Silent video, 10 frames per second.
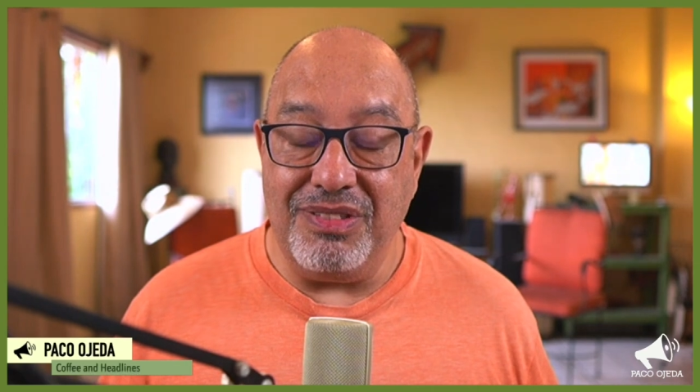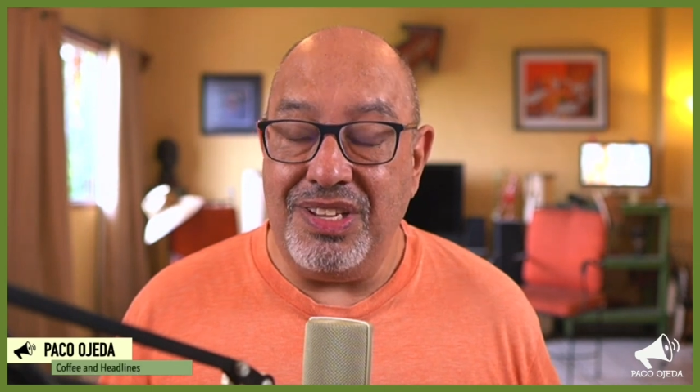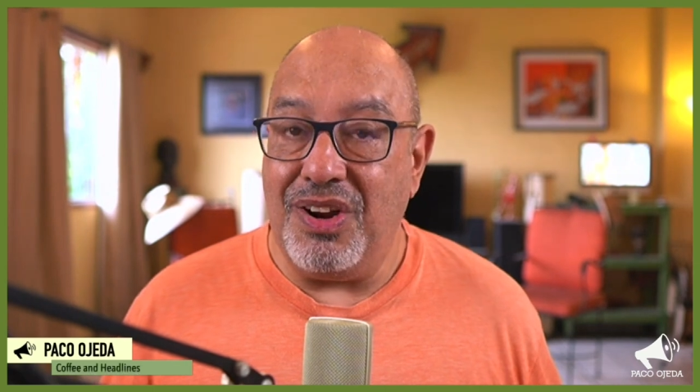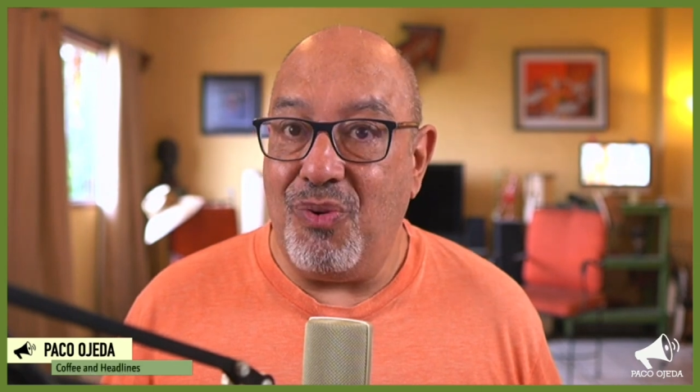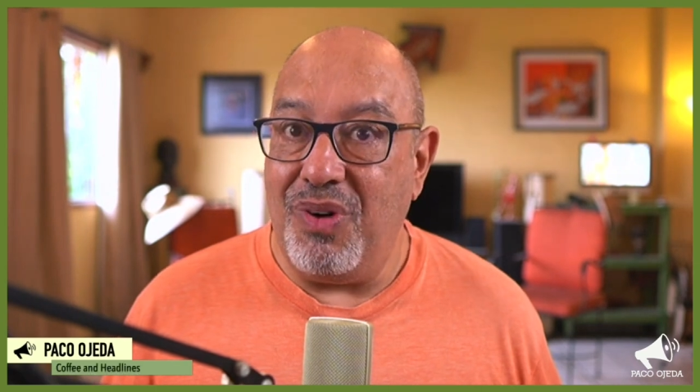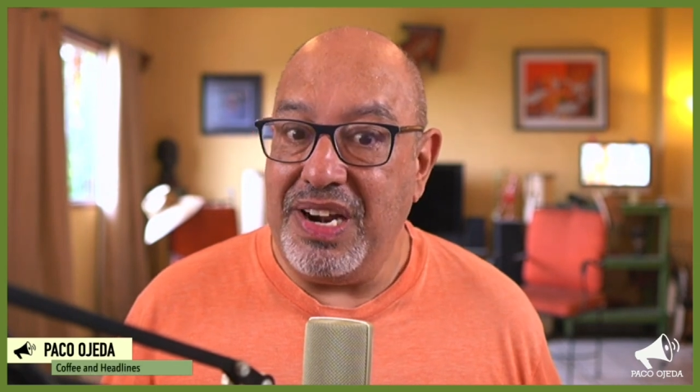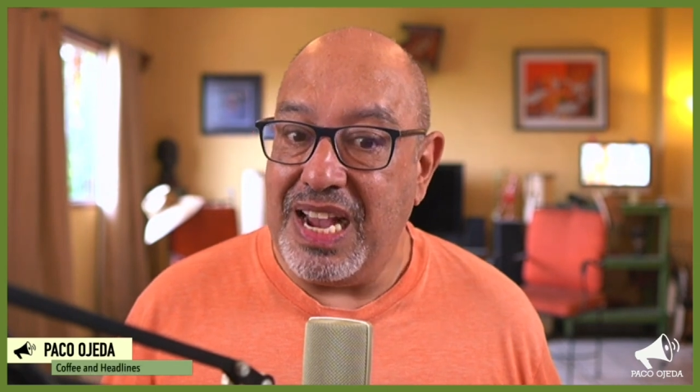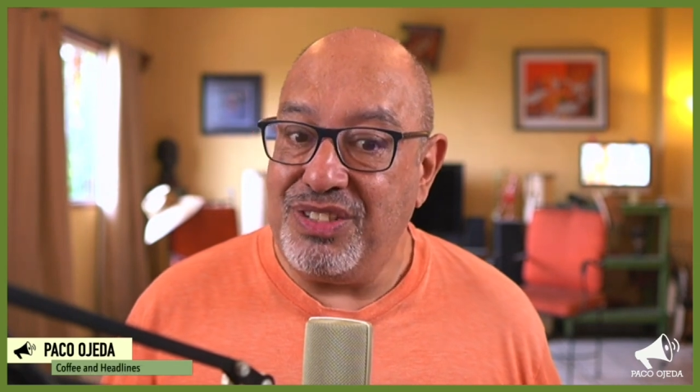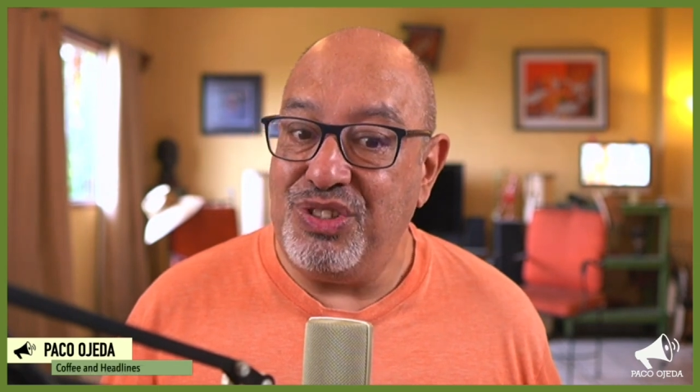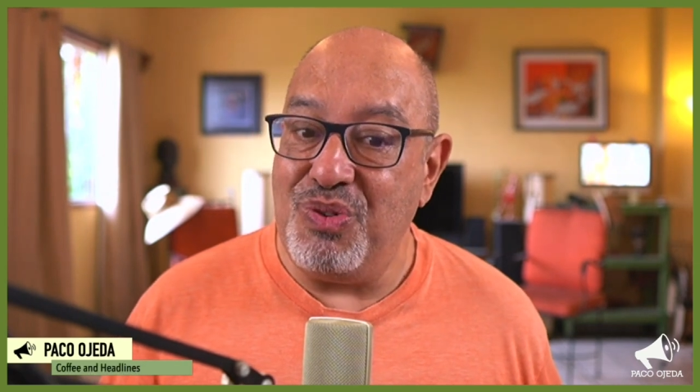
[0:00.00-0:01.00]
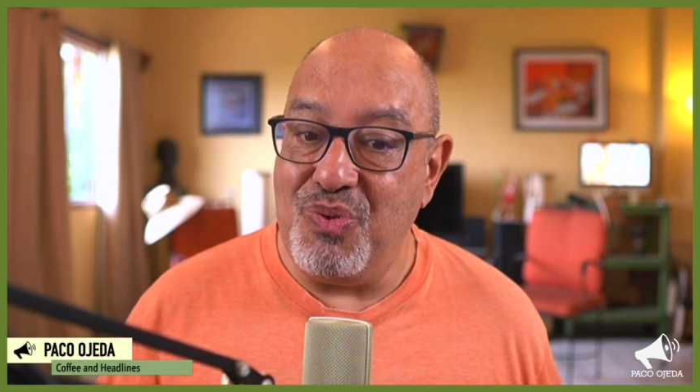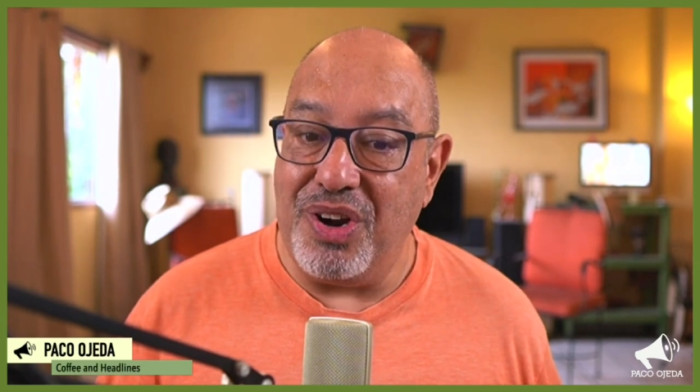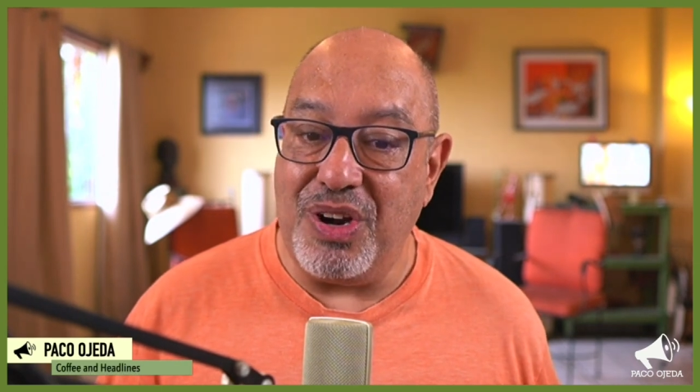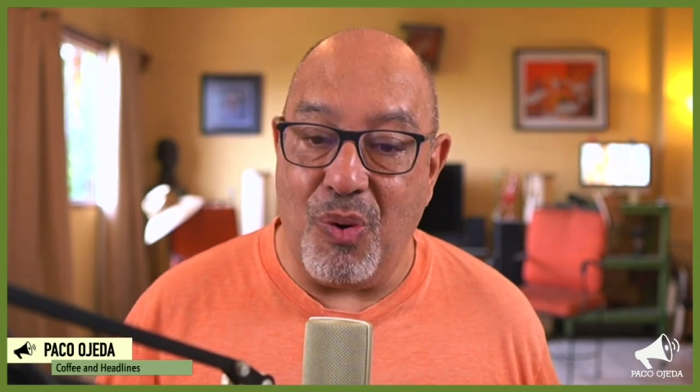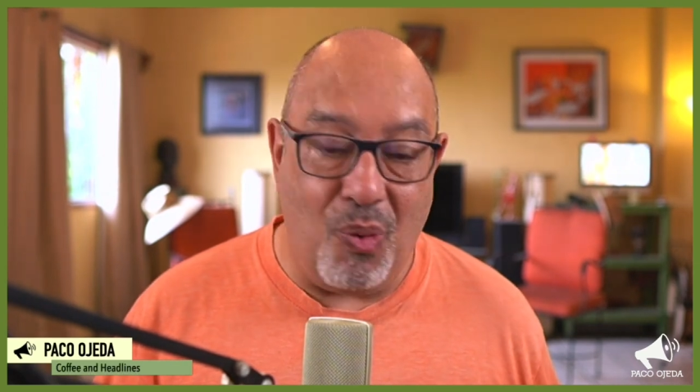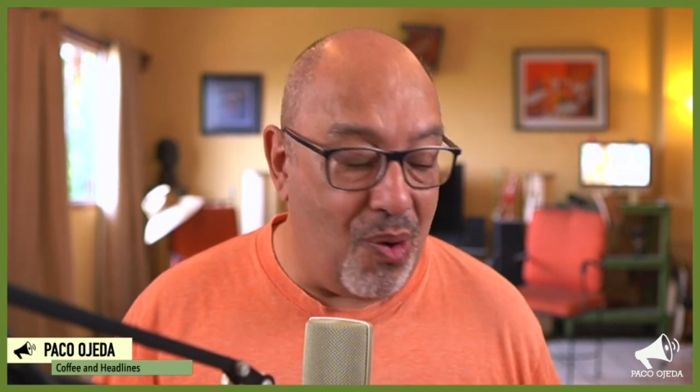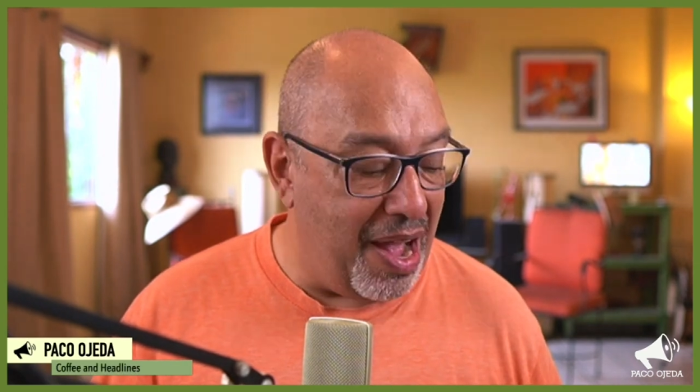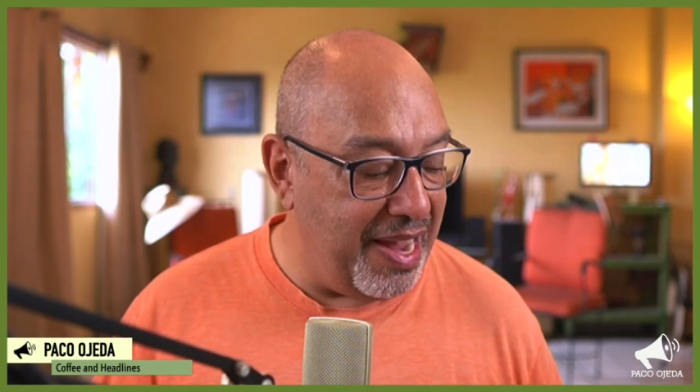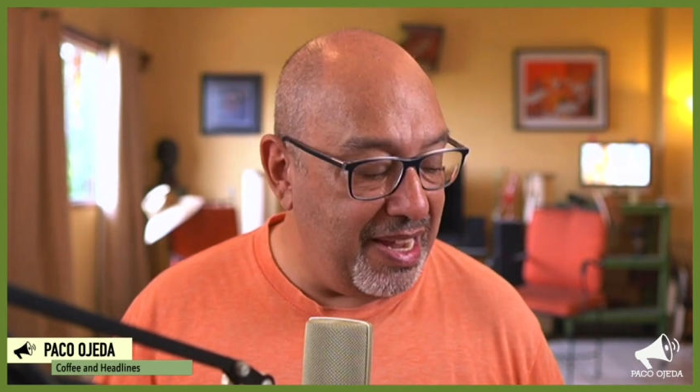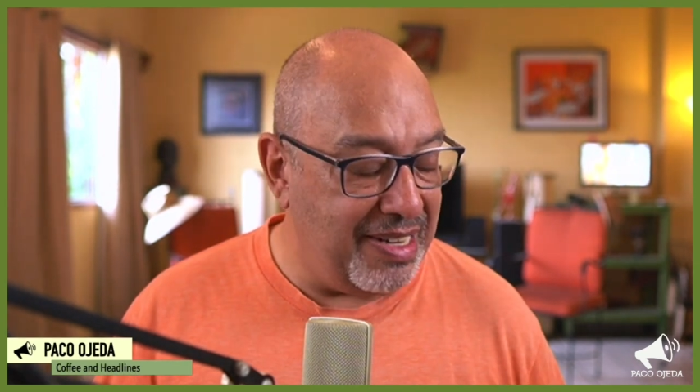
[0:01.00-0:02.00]
you know, one has to wonder
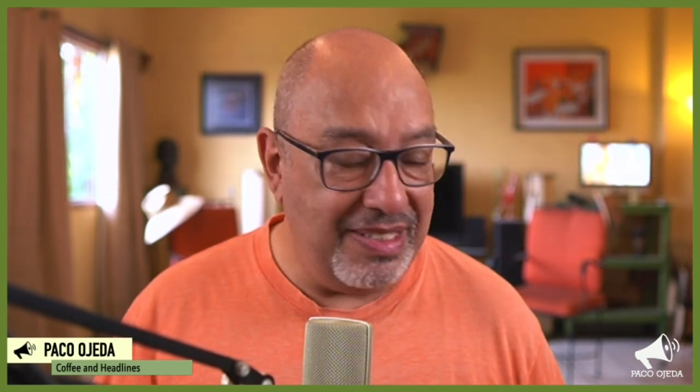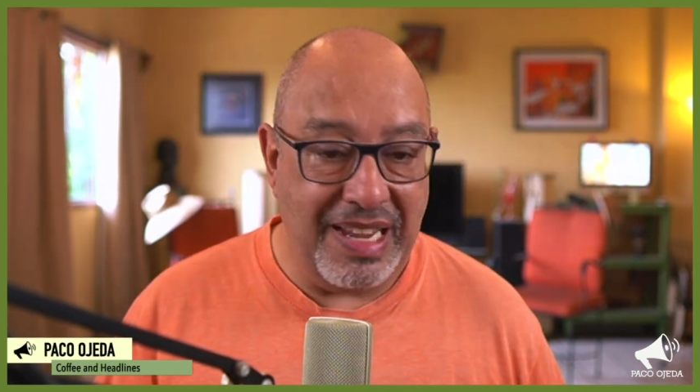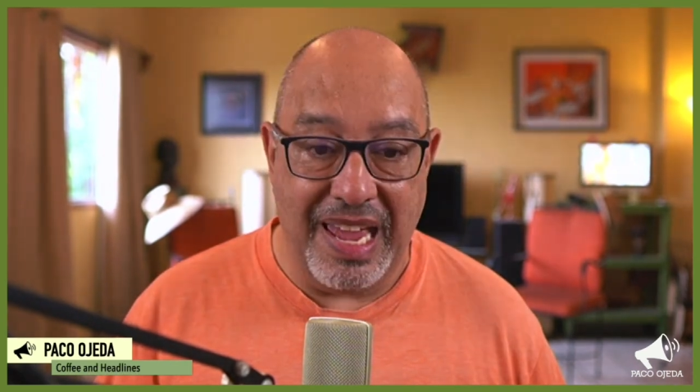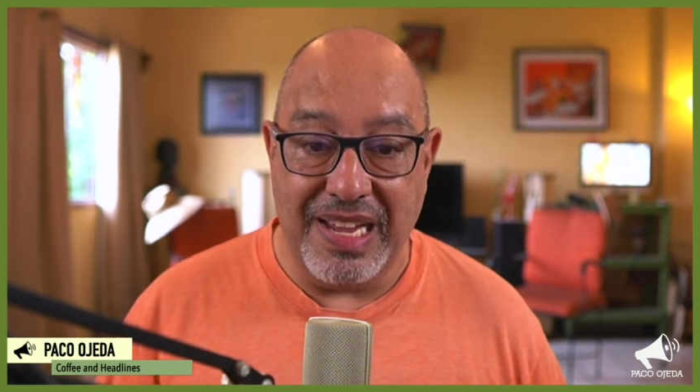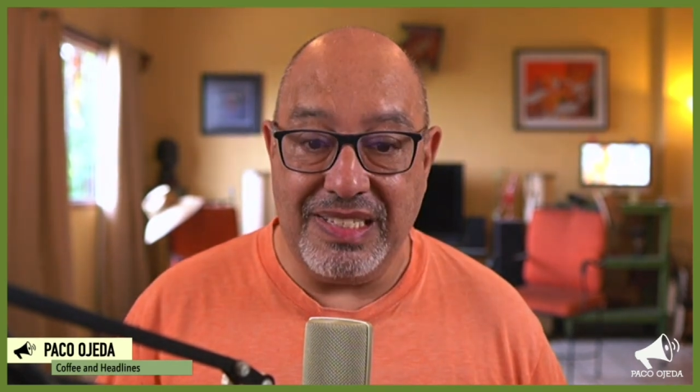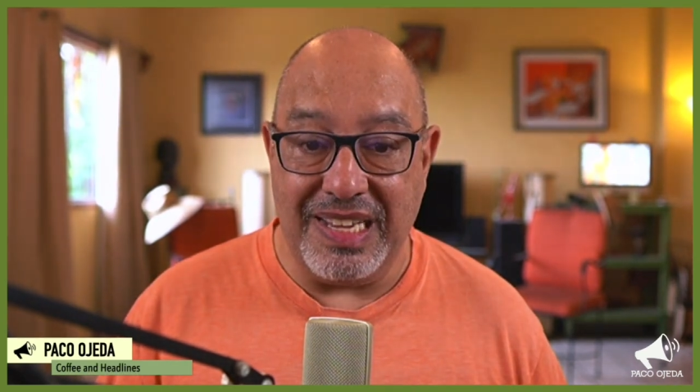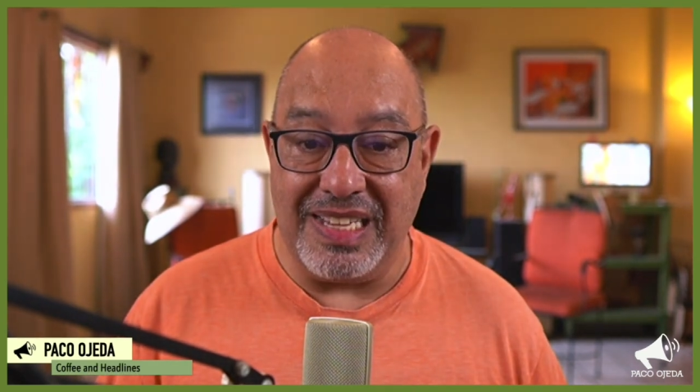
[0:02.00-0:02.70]
why it takes